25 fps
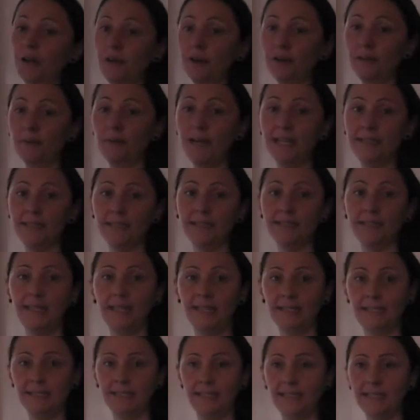on crisis
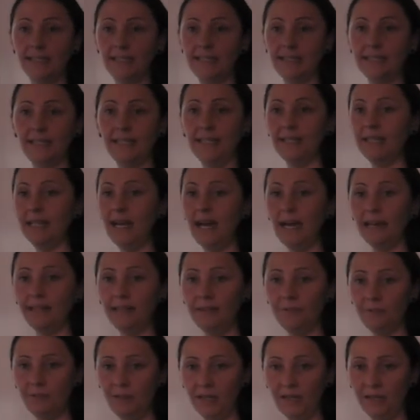cases, and they said they can't
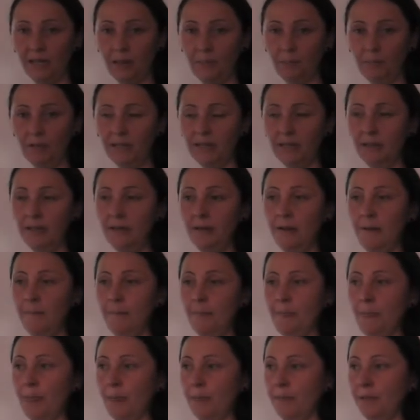give me a number,
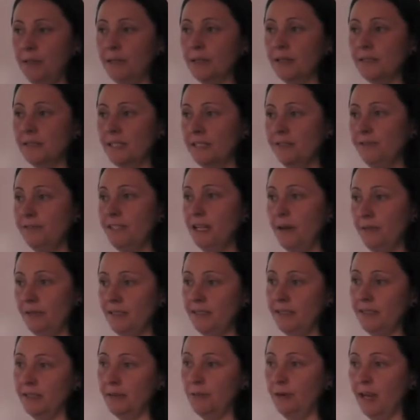because if there
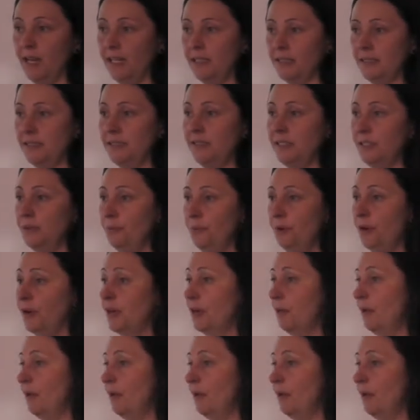is a crisis, they work